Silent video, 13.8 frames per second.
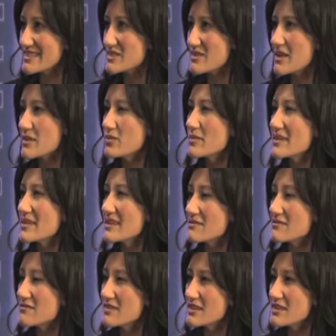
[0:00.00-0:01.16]
so that women can
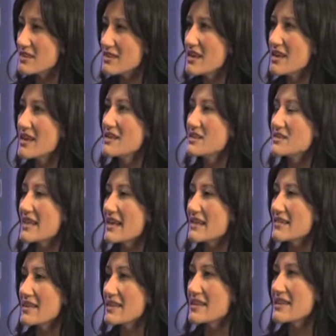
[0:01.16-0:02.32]
feel that
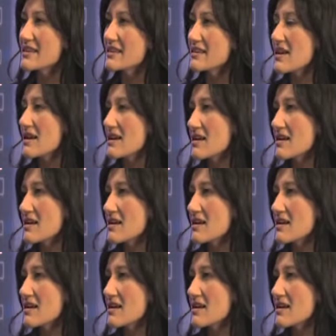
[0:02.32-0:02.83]
they can